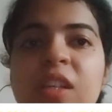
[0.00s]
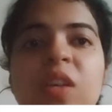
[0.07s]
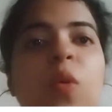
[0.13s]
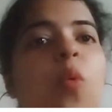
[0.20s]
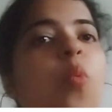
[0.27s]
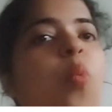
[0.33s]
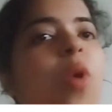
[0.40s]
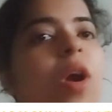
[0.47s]

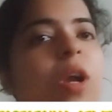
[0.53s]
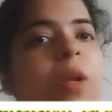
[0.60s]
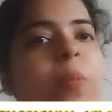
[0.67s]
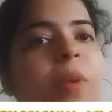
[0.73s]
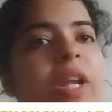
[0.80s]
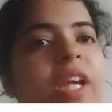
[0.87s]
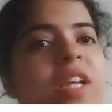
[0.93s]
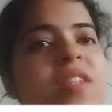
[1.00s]

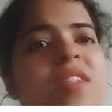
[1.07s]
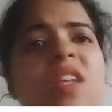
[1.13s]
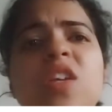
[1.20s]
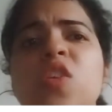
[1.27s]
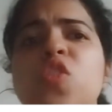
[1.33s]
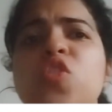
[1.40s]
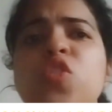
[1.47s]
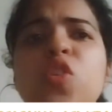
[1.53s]
workplace,
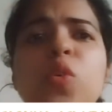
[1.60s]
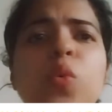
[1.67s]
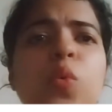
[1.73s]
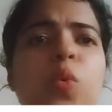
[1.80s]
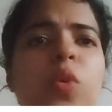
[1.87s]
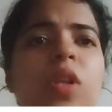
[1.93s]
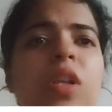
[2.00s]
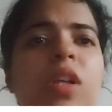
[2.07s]

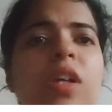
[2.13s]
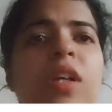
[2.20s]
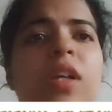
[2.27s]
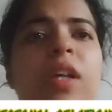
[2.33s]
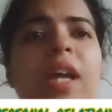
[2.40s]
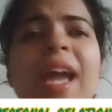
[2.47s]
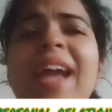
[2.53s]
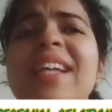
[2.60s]
school,
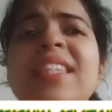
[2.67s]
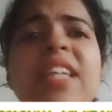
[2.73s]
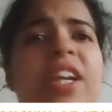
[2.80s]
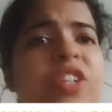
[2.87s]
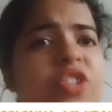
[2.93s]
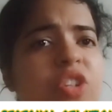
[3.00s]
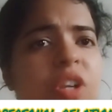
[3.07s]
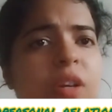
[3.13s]

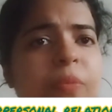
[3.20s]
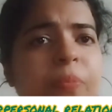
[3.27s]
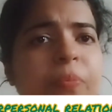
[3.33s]
etc.